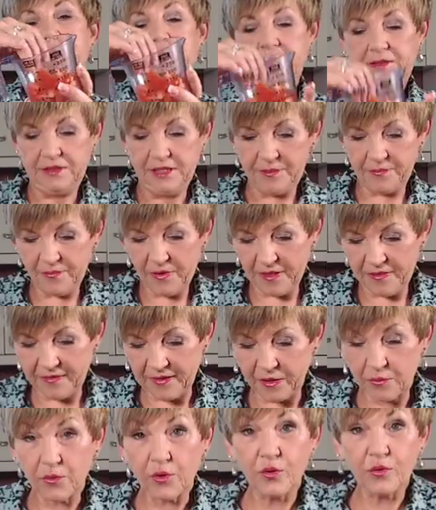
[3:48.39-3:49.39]
Yep, I
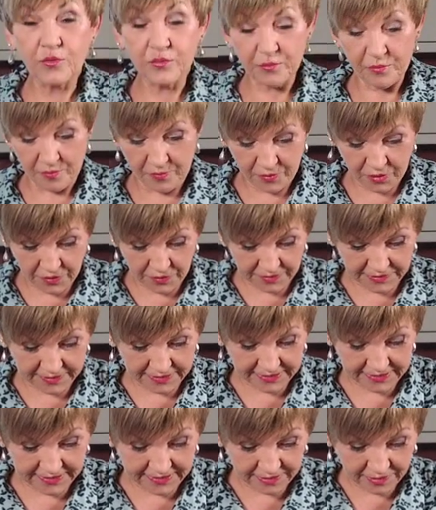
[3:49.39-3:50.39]
think we'll use
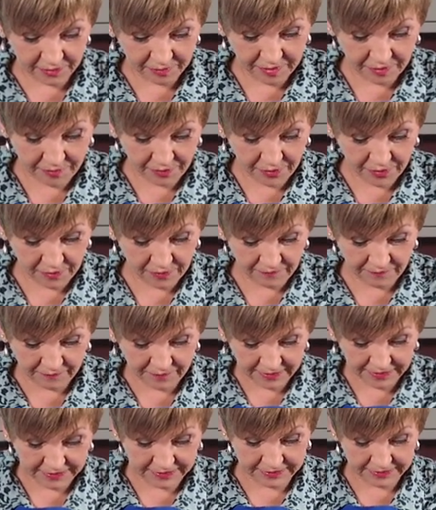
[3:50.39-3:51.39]
this and it'll be
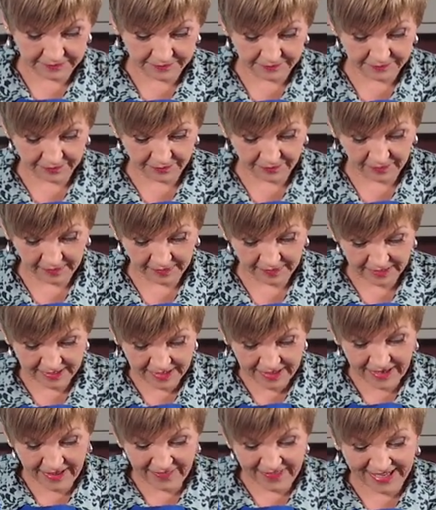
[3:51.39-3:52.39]
perfect.
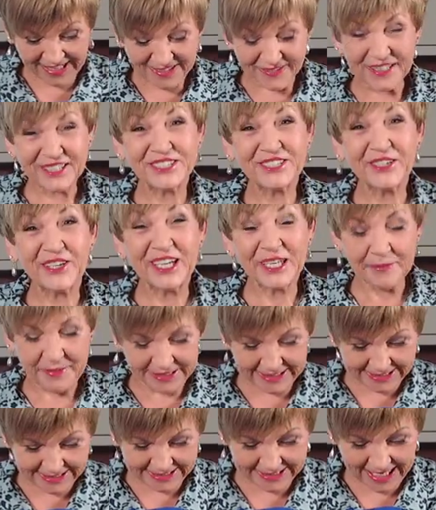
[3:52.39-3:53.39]
Thanks for joining me
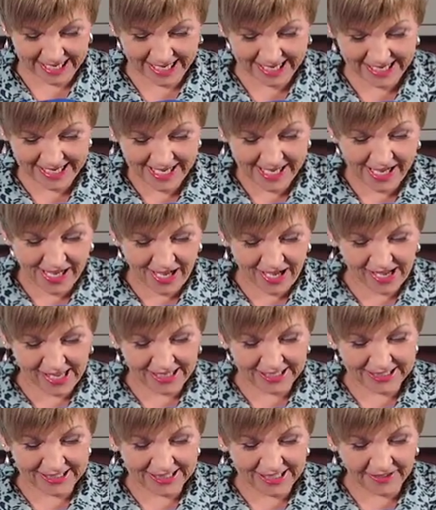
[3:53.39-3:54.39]
today. I
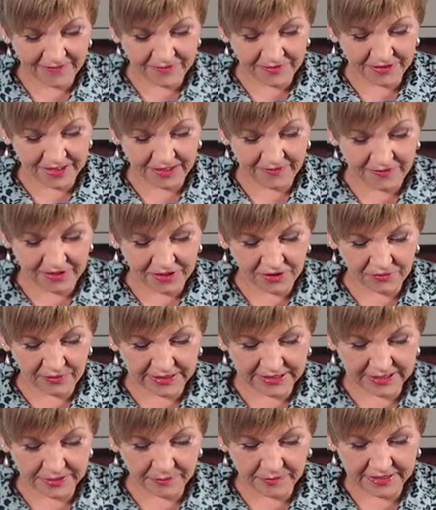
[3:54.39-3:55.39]
love giving you
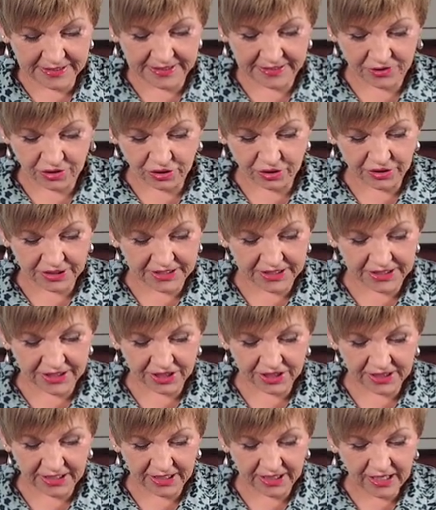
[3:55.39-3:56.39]
recipes that
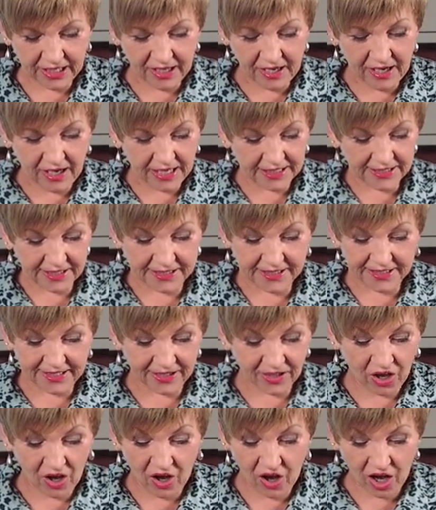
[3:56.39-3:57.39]
traditionally, as I
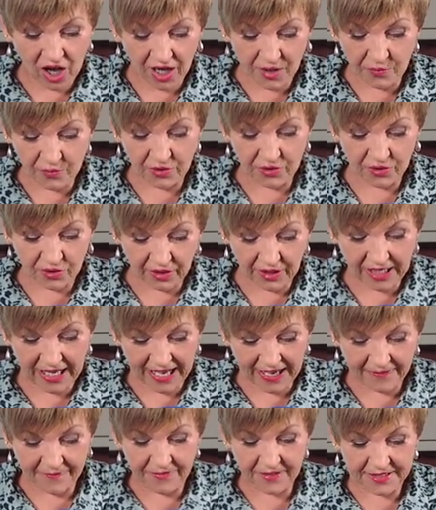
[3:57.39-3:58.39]
said, I would not
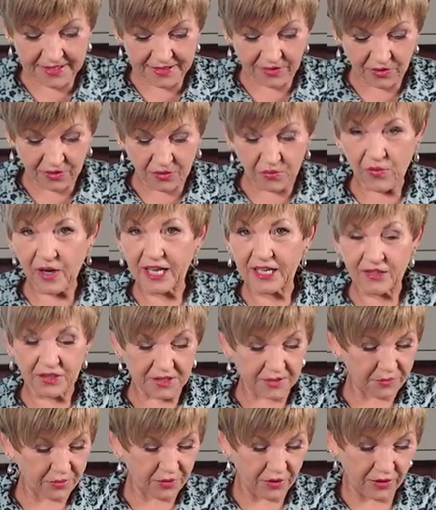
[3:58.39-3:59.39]
have this on a weight
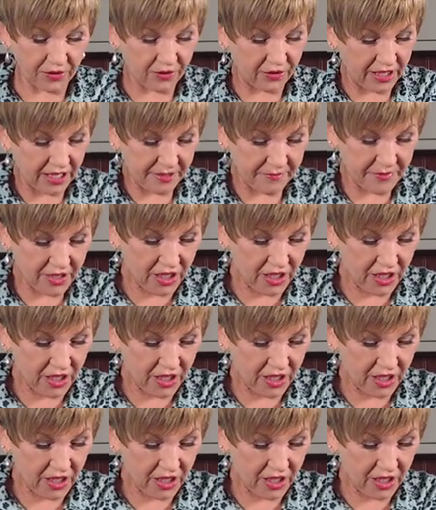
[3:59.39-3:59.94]
loss program.